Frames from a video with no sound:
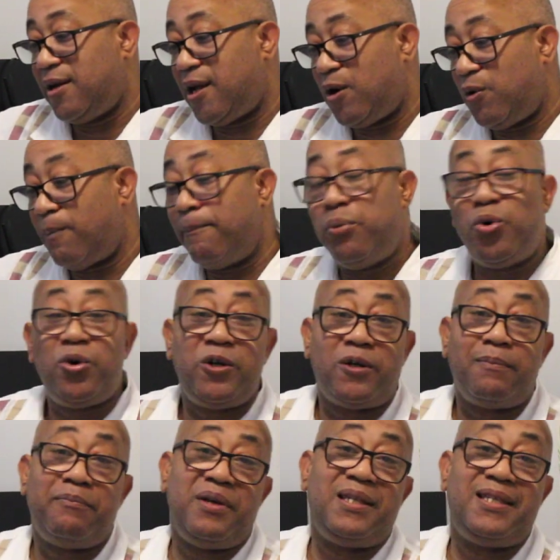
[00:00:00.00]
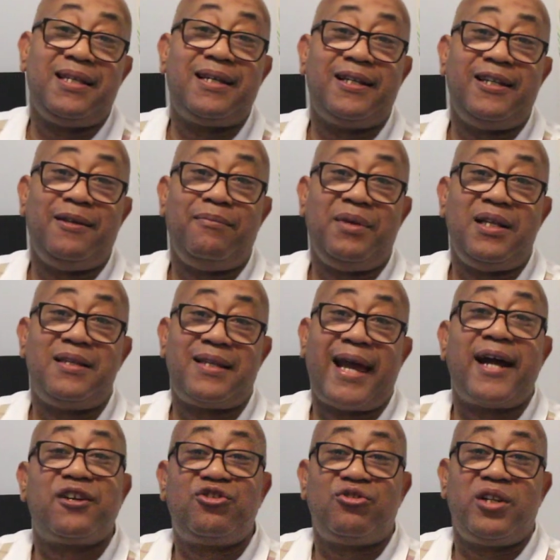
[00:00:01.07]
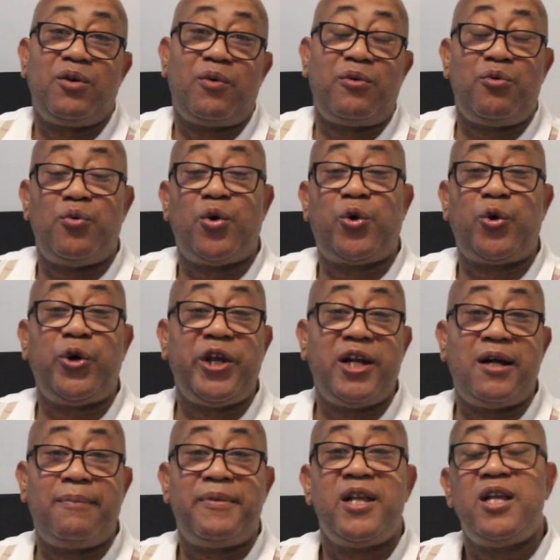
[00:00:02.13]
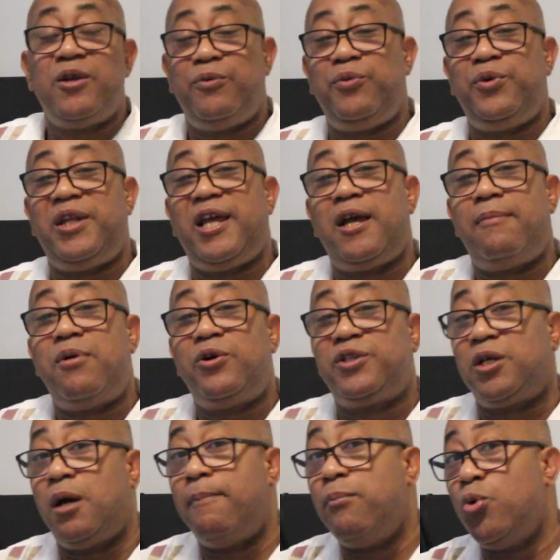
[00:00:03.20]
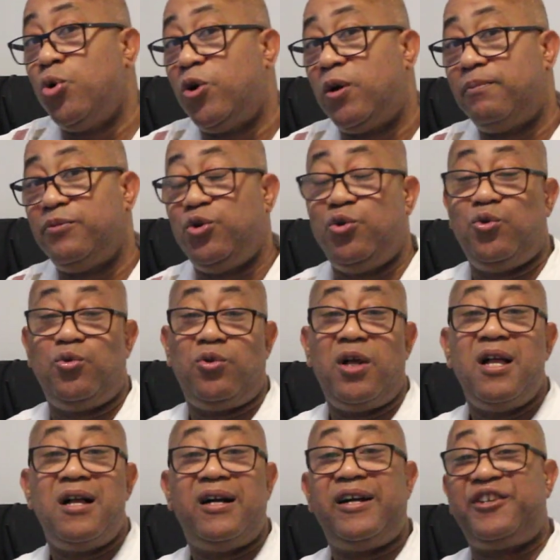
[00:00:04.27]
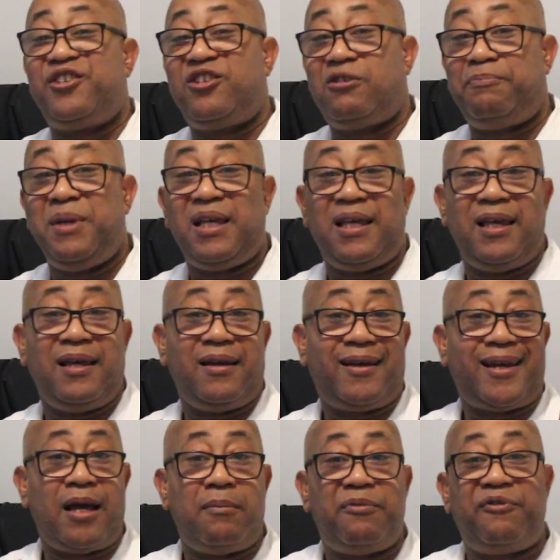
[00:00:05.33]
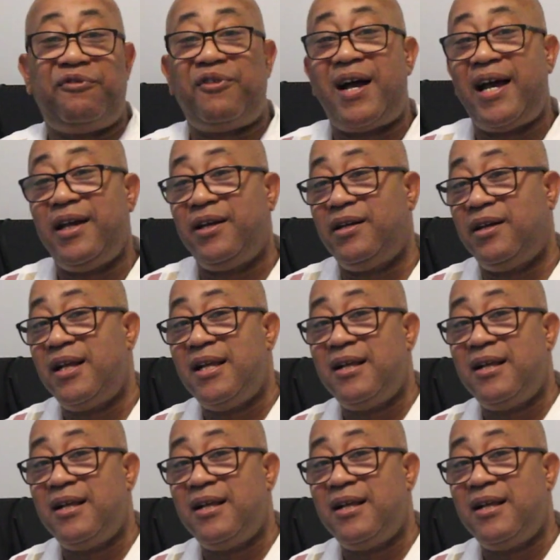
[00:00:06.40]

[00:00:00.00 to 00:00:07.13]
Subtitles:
Now, bolum basically means, actually, when we were growing up, we would hear about a bolum, you know, hush speaking, campfire,